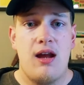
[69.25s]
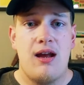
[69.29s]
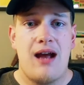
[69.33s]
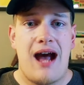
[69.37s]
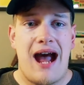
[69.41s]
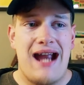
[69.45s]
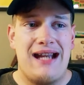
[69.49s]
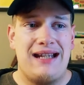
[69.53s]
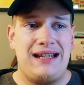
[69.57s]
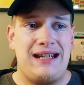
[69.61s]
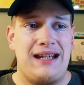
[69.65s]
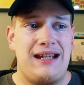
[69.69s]

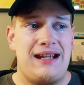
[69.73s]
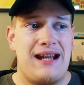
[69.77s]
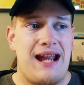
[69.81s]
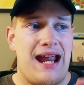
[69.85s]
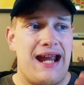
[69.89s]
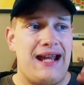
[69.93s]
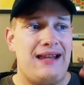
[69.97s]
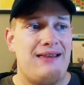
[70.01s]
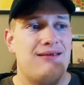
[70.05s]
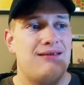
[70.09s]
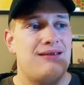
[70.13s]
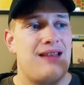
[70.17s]
I need
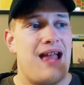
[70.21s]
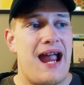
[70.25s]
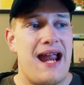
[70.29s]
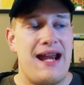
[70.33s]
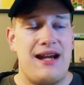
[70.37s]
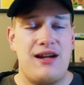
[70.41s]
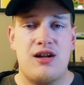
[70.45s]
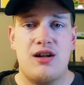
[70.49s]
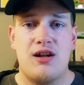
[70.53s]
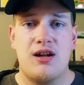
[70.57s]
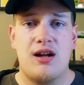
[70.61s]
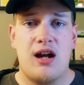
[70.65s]
a
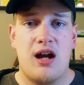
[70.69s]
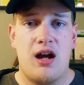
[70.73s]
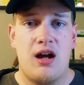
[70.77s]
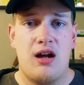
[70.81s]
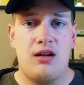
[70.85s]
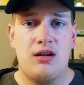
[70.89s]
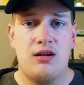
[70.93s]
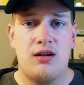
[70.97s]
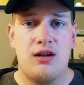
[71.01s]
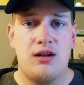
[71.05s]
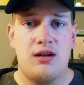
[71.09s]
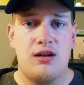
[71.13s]
lighter
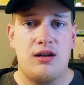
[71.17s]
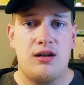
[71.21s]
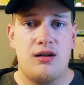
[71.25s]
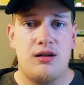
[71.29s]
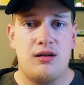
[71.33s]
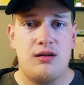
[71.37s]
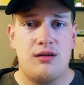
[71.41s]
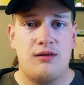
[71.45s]
color